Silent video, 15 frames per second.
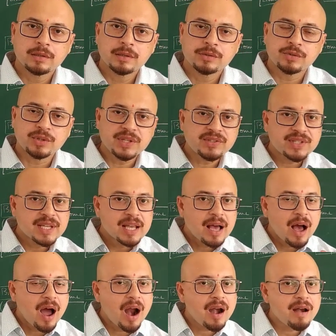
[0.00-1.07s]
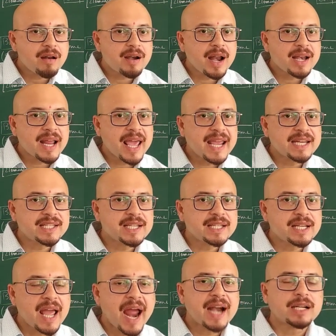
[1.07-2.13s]
So these
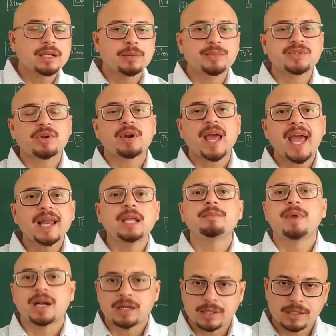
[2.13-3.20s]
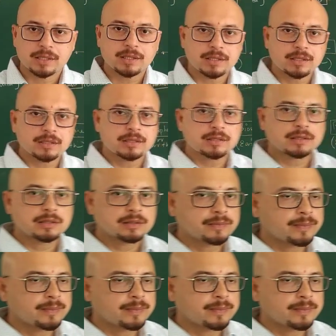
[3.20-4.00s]
118 atoms or elements